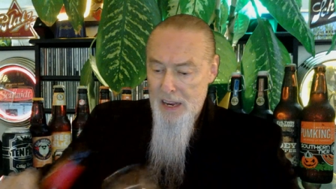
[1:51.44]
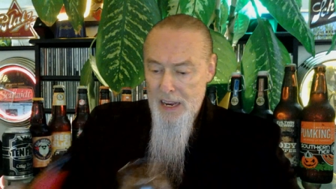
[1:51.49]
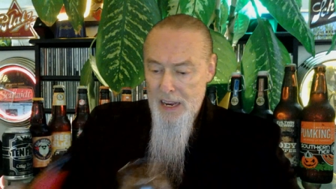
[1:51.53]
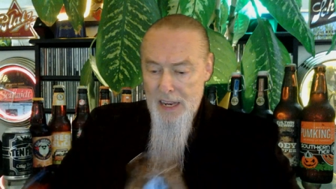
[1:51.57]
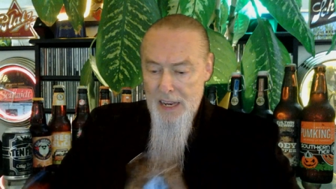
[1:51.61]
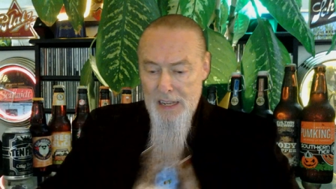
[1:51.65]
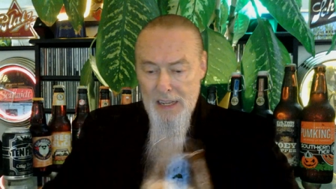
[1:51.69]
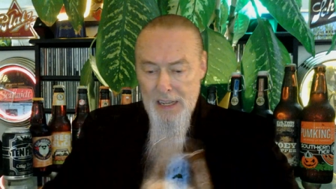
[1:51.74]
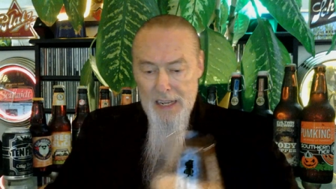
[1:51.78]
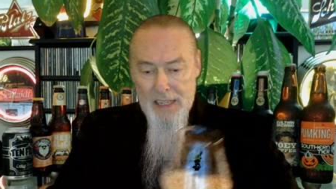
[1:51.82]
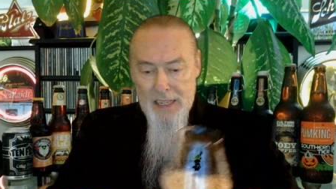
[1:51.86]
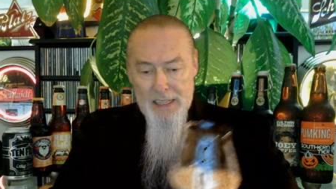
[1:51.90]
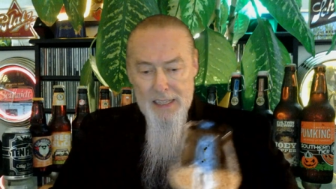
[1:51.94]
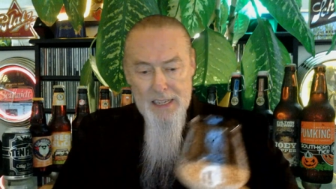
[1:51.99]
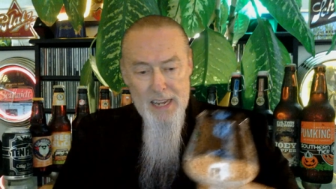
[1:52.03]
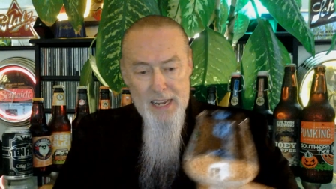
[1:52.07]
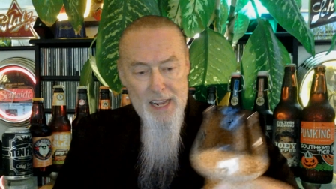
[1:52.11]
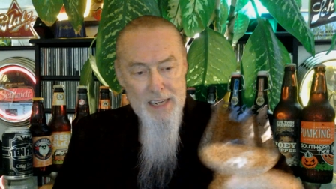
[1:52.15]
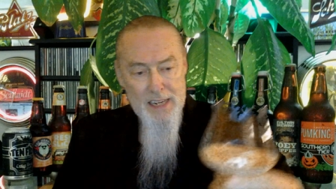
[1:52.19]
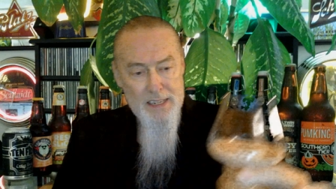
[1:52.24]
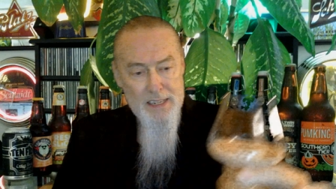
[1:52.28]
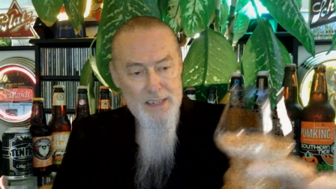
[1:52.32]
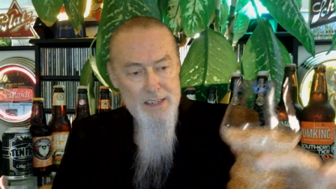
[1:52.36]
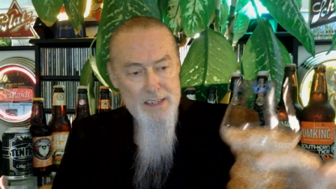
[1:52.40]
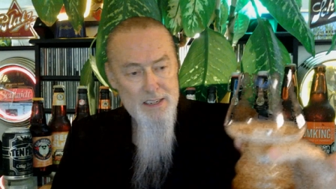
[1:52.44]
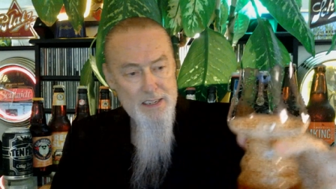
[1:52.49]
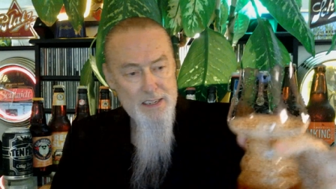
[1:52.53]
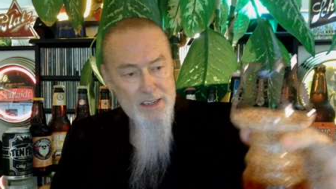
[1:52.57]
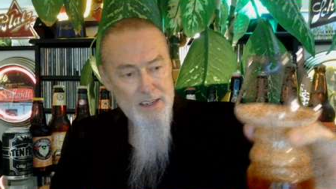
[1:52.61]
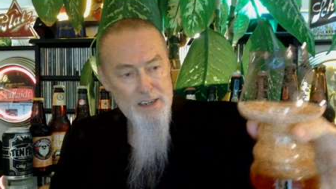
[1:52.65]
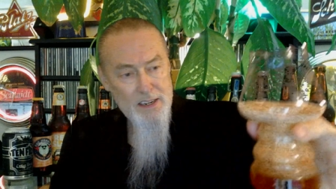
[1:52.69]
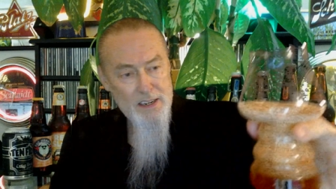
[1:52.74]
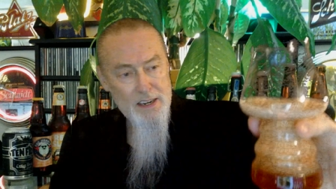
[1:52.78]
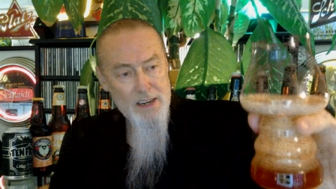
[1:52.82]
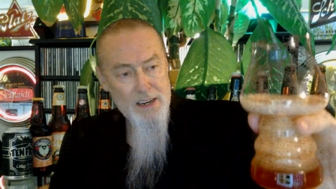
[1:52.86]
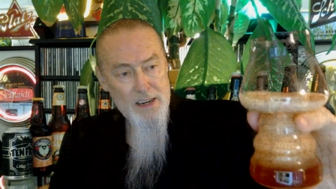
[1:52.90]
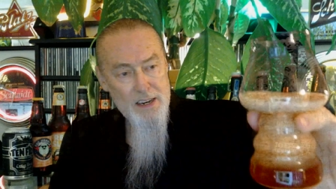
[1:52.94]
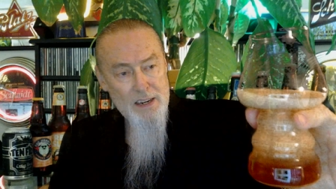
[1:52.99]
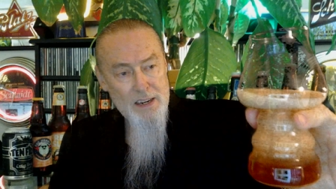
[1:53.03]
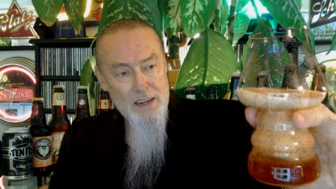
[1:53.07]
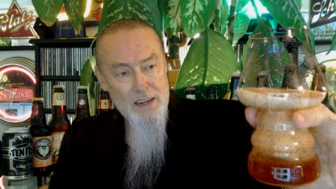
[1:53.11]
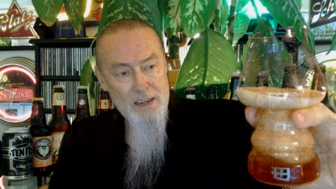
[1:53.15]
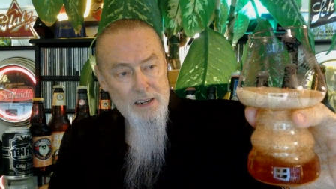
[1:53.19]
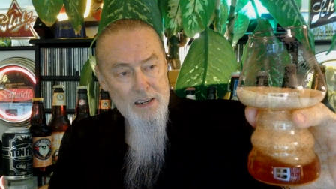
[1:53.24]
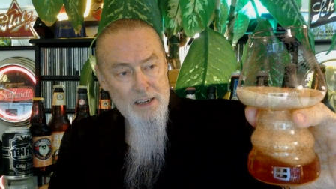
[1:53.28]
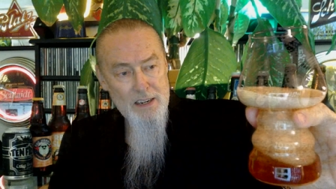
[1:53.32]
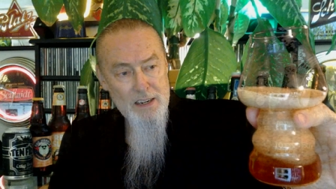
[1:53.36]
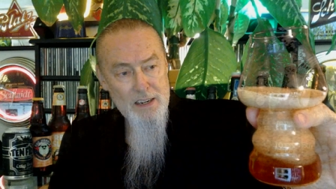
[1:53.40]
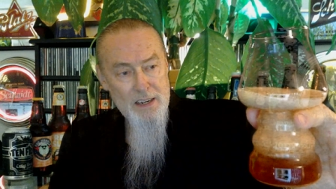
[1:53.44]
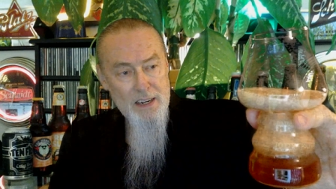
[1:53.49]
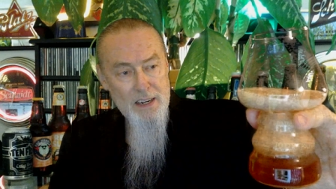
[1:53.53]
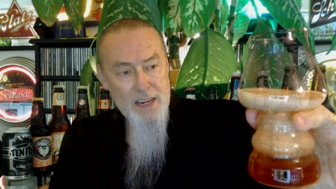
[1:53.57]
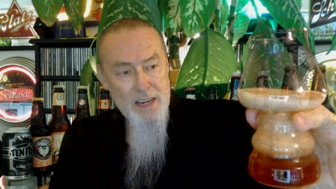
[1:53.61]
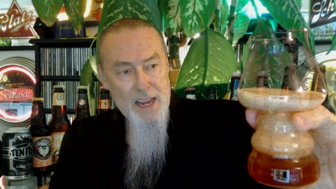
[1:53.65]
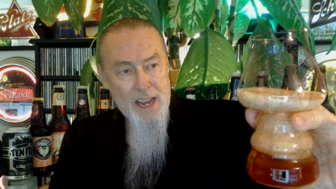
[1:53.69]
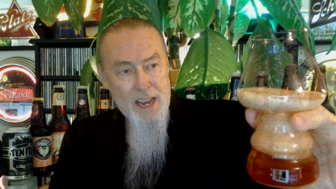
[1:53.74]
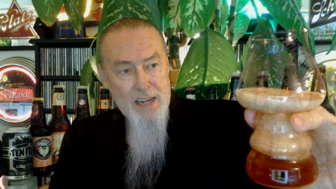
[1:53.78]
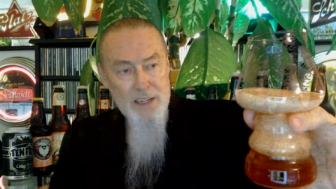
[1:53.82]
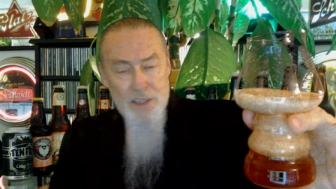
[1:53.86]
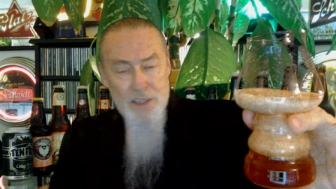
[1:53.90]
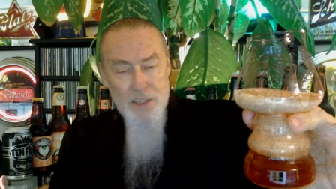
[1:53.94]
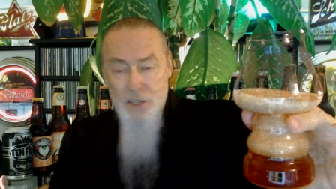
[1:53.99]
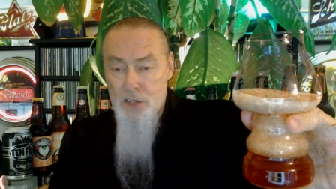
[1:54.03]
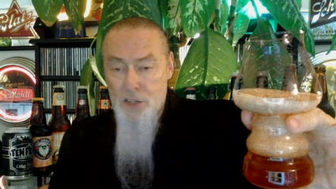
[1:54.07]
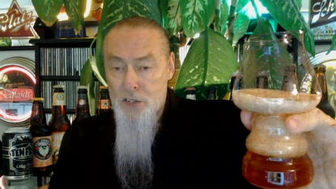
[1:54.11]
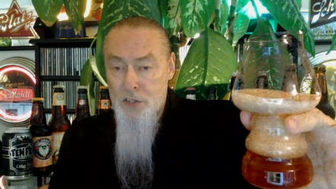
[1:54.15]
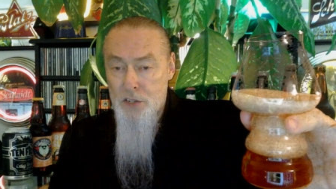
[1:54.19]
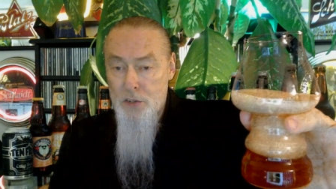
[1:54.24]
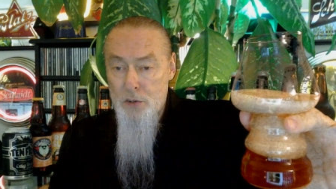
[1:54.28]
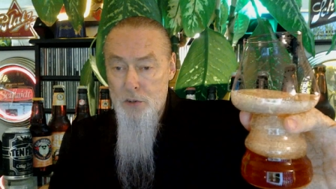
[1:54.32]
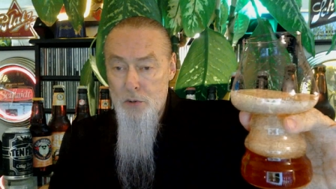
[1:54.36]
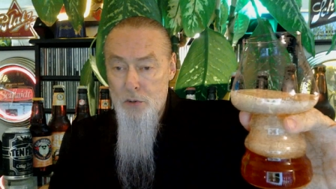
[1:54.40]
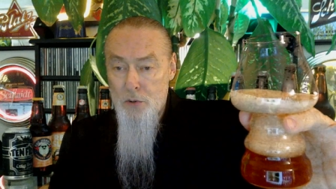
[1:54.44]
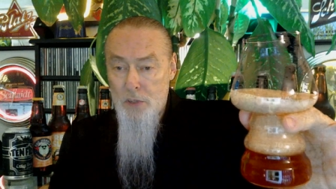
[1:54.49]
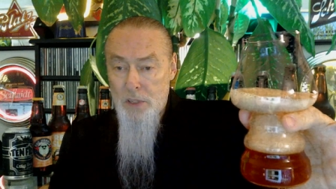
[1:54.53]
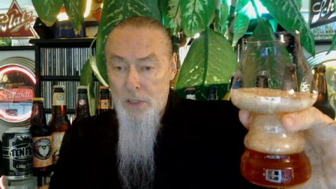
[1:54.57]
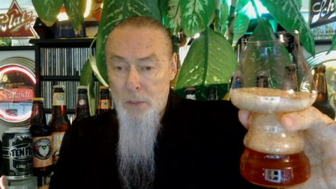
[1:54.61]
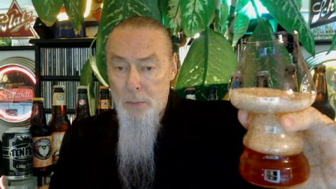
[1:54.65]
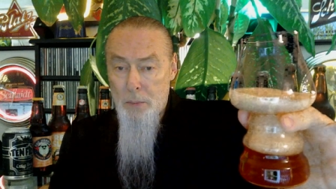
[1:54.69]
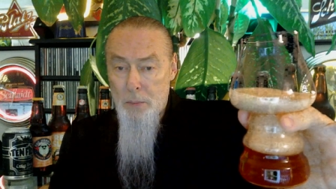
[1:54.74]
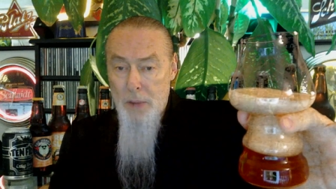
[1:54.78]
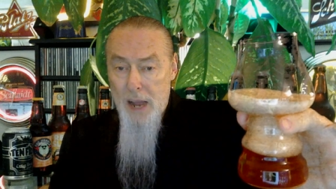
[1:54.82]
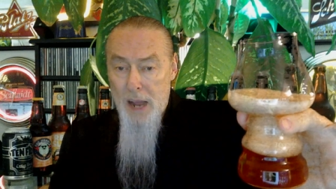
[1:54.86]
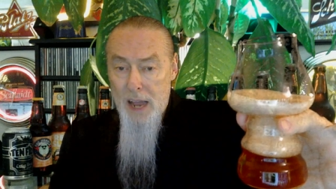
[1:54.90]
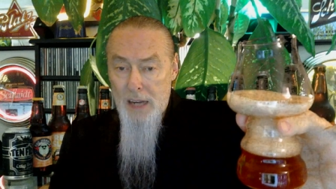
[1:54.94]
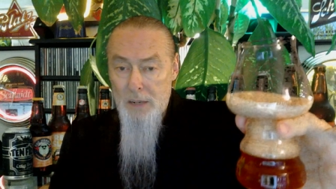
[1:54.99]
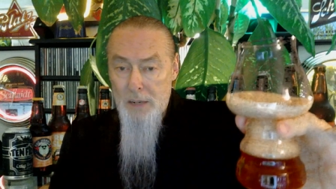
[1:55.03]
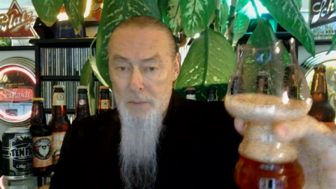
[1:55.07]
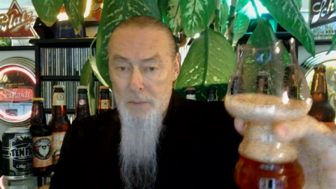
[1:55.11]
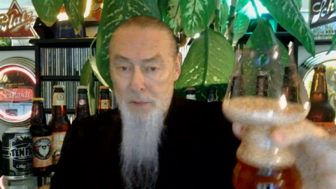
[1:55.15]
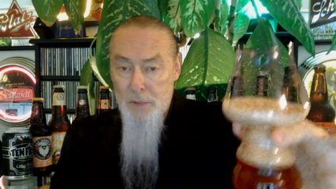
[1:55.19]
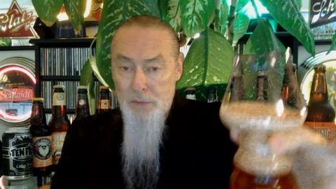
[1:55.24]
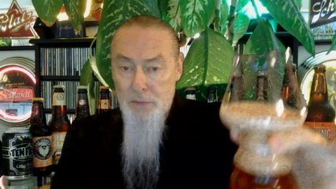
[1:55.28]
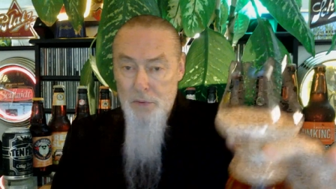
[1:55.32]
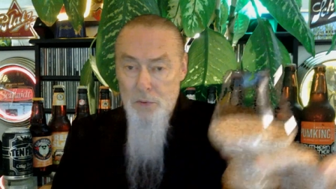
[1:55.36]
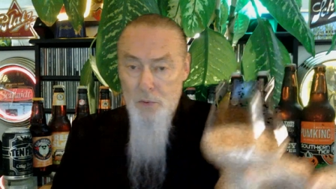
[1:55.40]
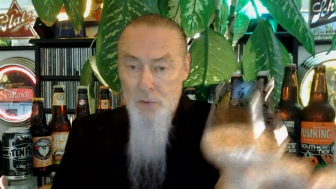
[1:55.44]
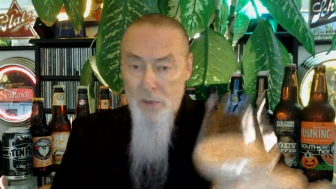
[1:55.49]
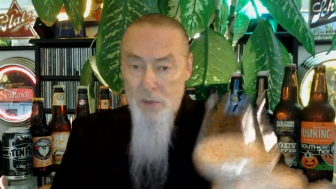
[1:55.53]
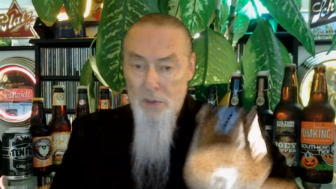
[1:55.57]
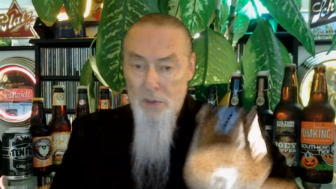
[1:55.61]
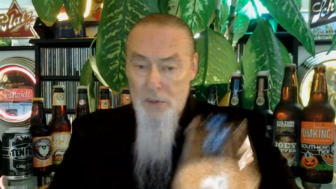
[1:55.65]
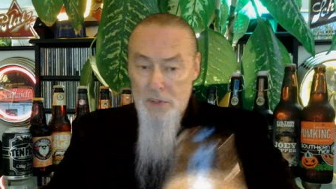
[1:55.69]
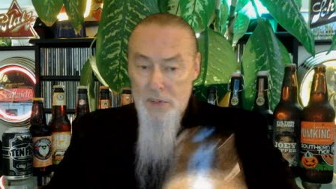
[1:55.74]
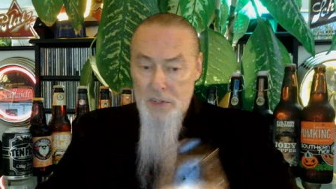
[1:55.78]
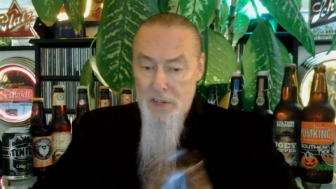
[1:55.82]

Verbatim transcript: and let that kind of stew at the bottom, if you will.